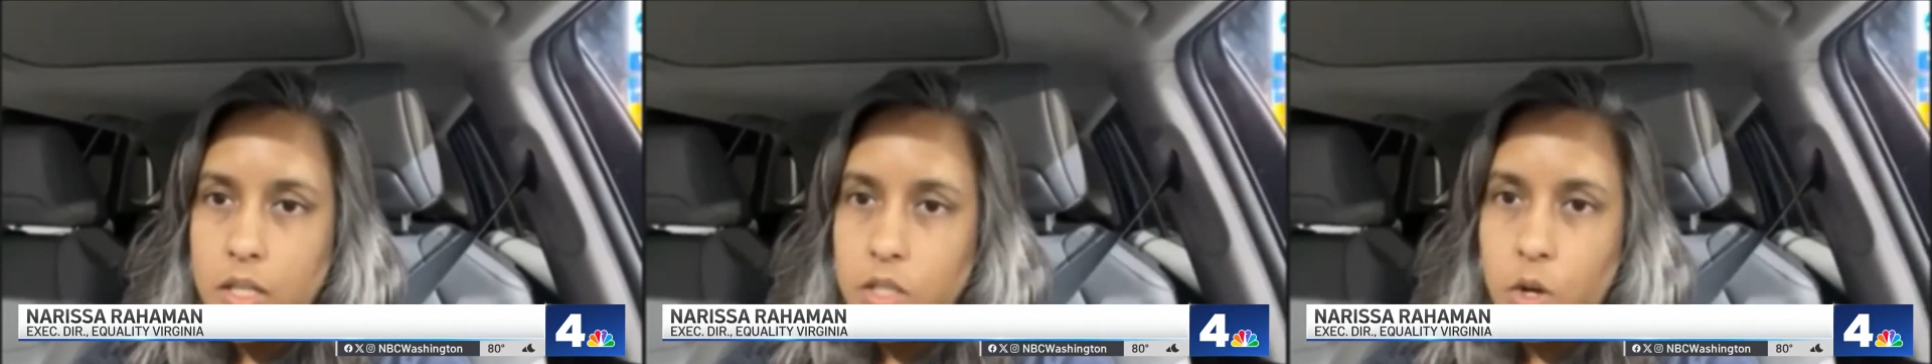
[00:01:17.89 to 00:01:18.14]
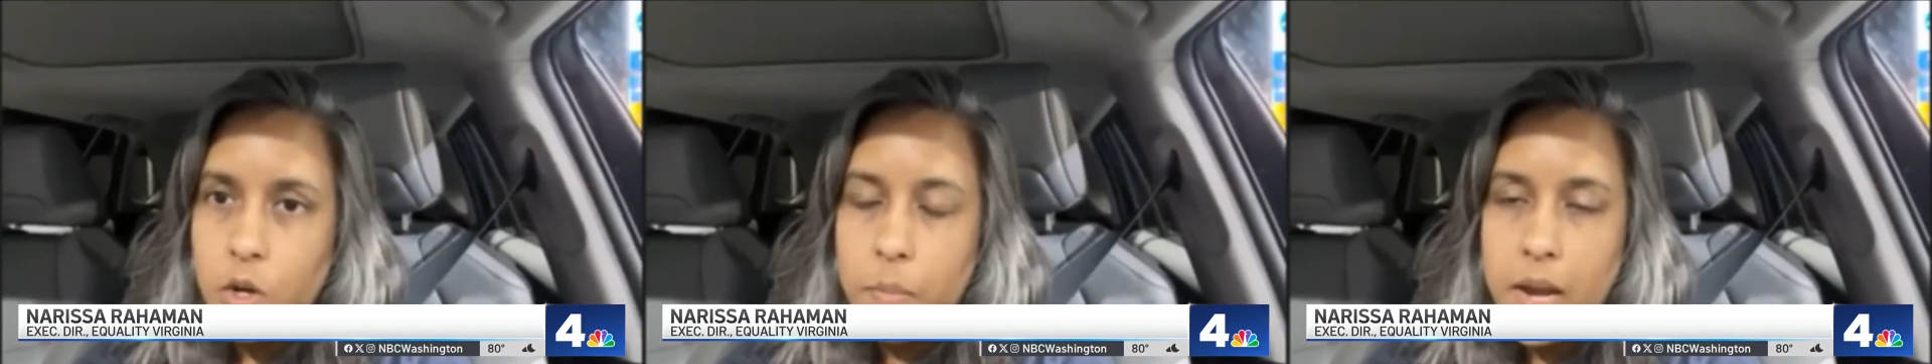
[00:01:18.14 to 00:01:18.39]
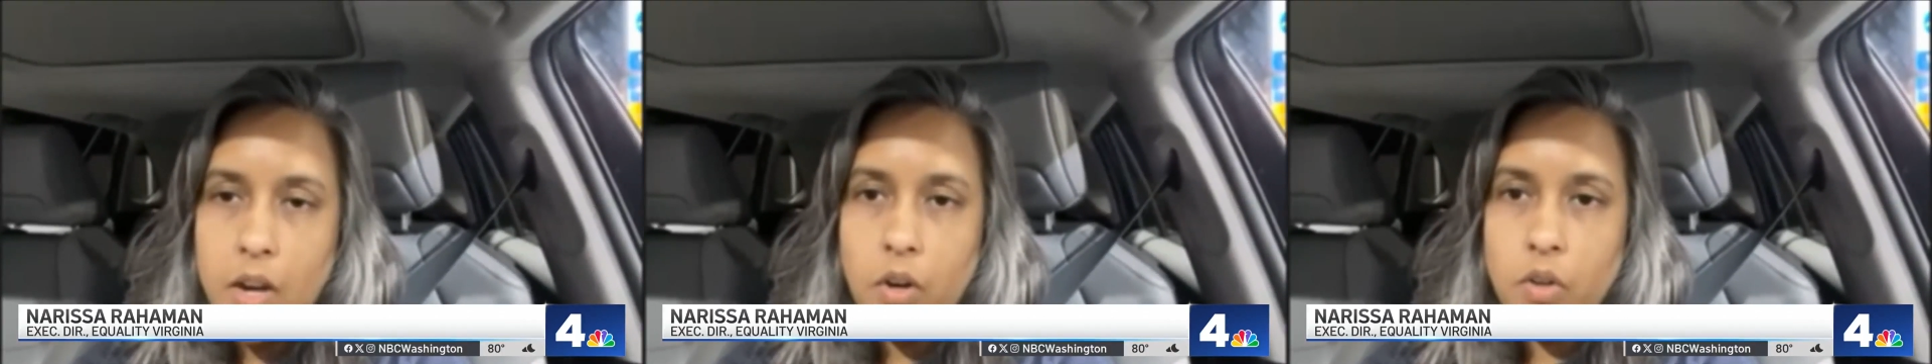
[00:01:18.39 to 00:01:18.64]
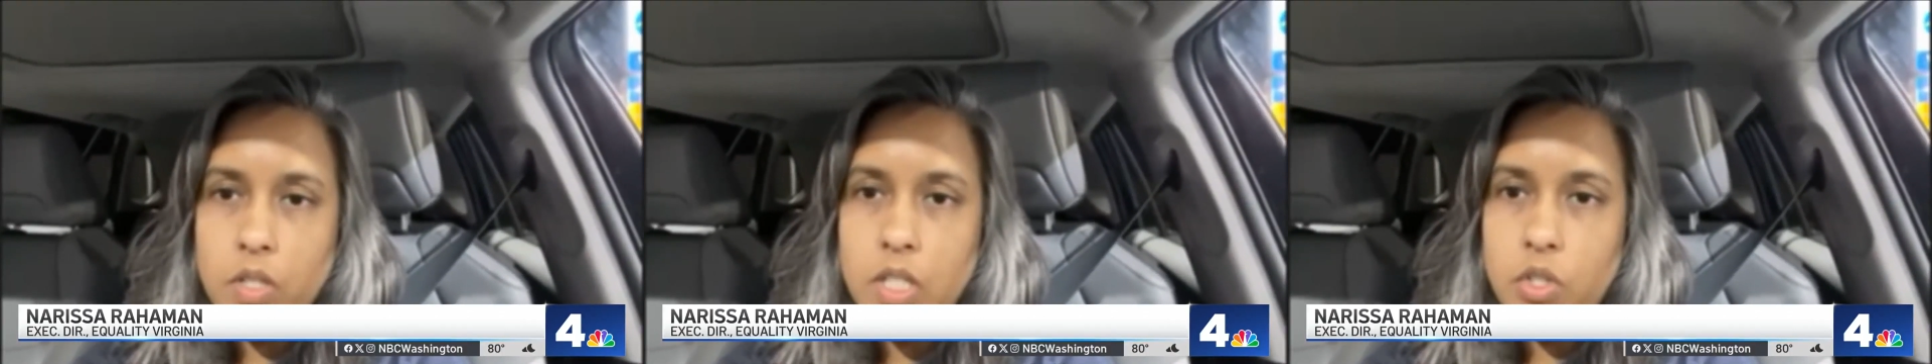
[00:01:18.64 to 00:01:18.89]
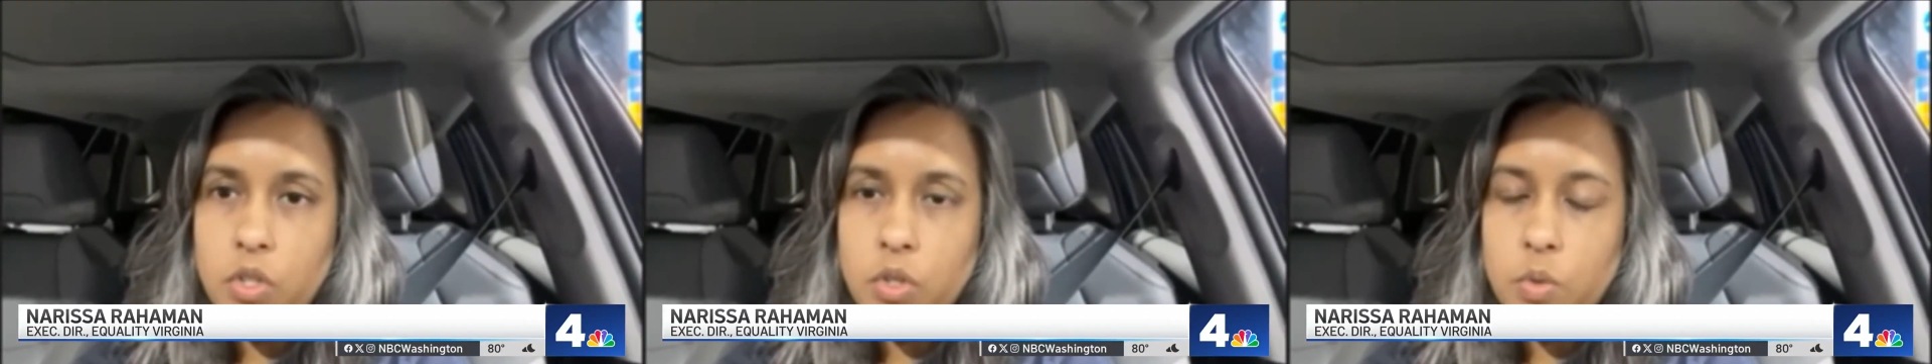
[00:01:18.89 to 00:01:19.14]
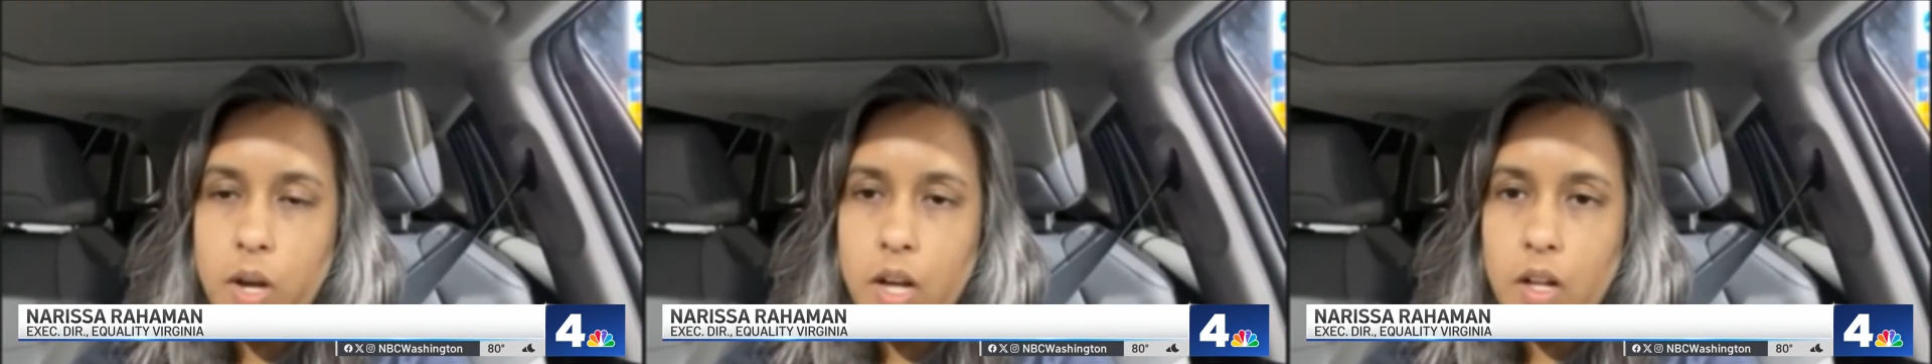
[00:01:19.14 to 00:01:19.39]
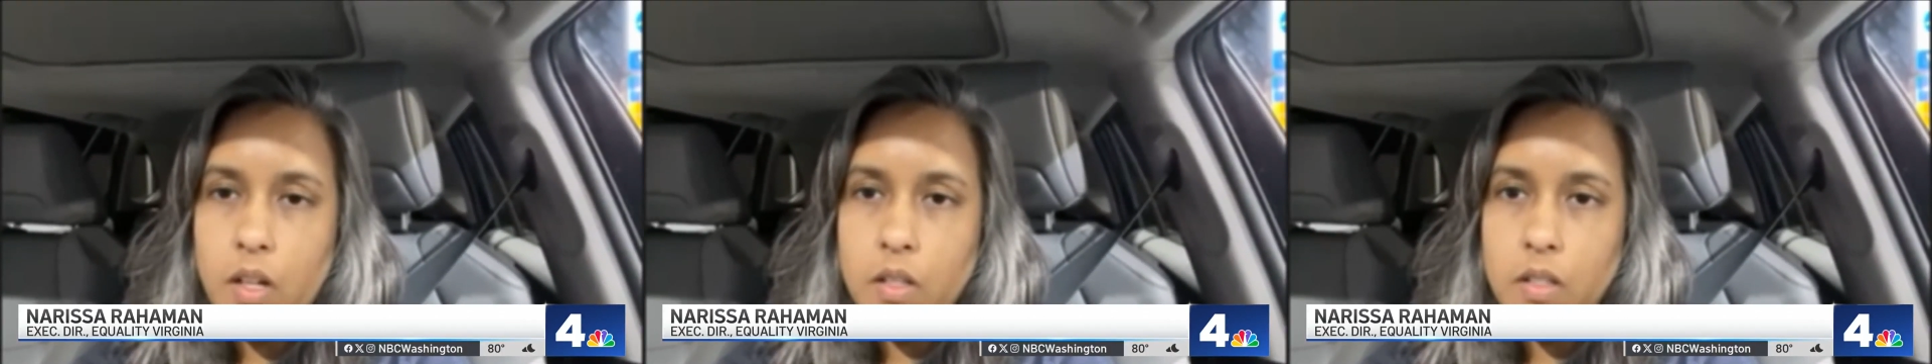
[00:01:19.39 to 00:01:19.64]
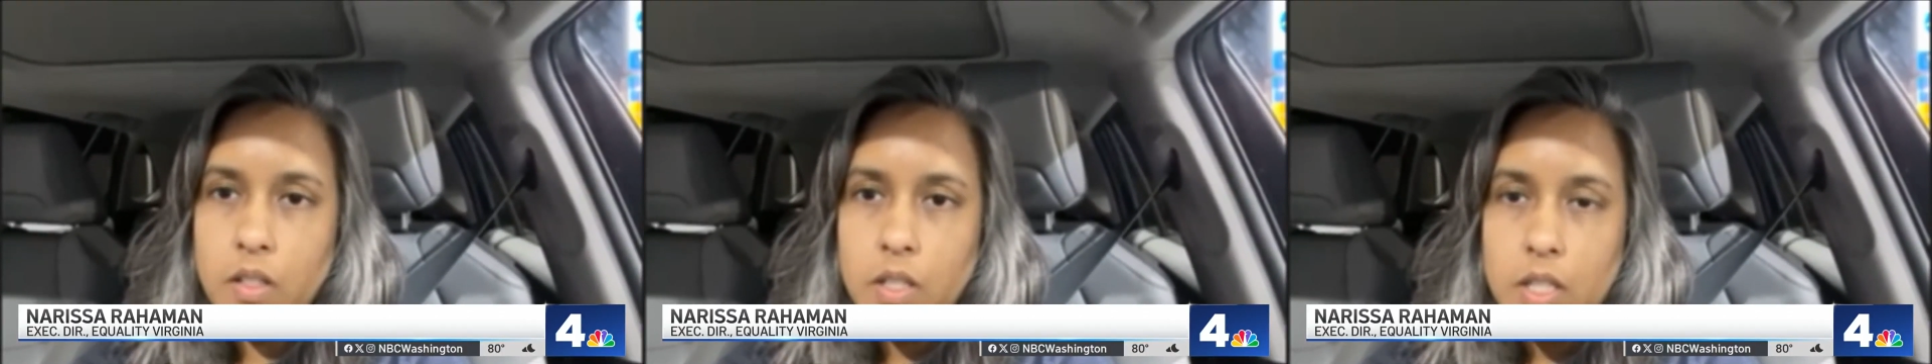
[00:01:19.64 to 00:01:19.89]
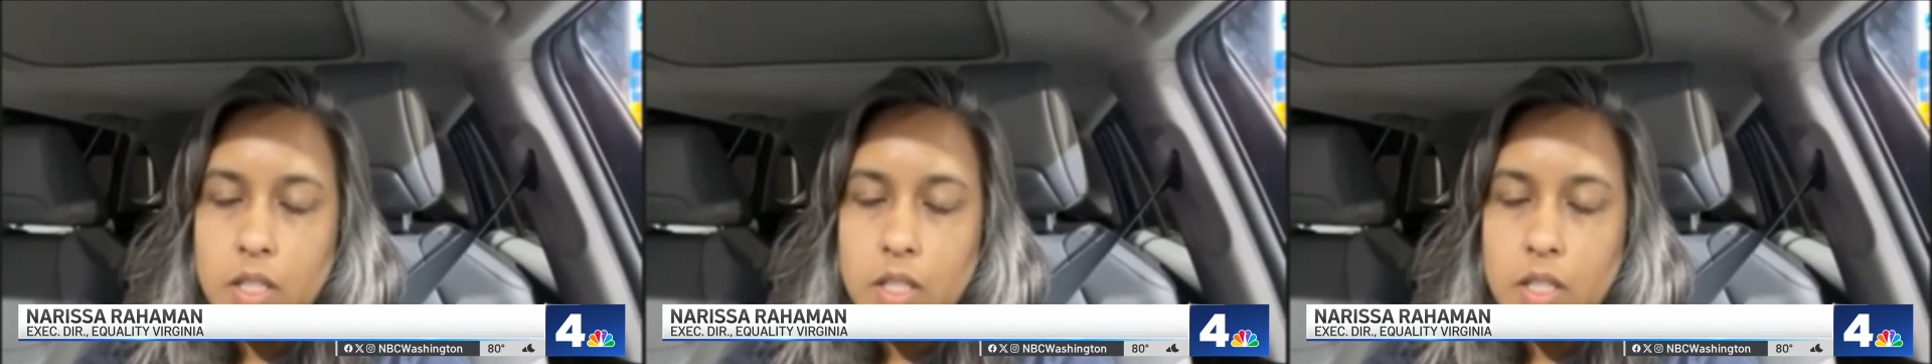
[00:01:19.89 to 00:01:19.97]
you know, paying our teachers well,